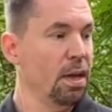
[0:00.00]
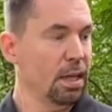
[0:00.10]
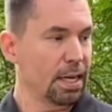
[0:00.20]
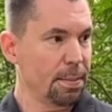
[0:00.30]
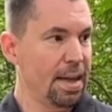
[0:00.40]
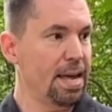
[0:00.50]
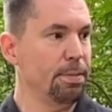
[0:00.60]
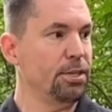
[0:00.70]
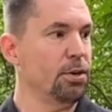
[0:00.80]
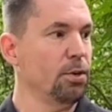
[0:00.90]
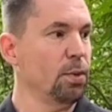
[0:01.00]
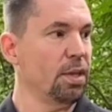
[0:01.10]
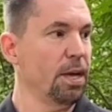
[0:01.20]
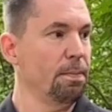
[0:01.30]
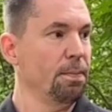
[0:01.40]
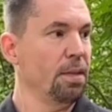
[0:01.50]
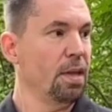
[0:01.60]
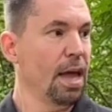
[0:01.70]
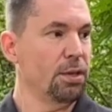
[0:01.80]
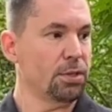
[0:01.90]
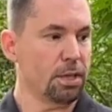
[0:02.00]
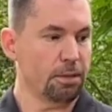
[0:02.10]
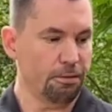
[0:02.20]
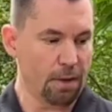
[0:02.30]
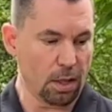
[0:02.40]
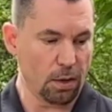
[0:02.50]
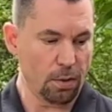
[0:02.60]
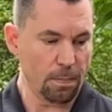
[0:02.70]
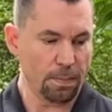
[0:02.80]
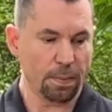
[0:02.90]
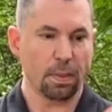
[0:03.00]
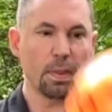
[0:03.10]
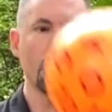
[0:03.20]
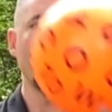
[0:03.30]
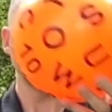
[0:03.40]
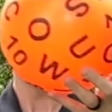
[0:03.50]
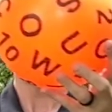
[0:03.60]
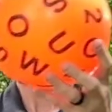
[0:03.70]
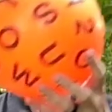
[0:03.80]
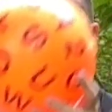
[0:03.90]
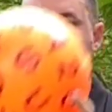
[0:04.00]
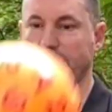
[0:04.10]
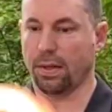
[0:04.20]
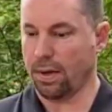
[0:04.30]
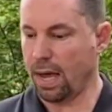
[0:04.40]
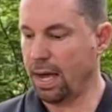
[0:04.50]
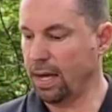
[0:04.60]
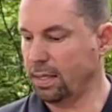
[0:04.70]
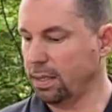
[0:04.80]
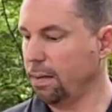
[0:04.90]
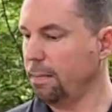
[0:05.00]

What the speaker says: letting my head be turned with it, and just going to follow, pass it to the other hand.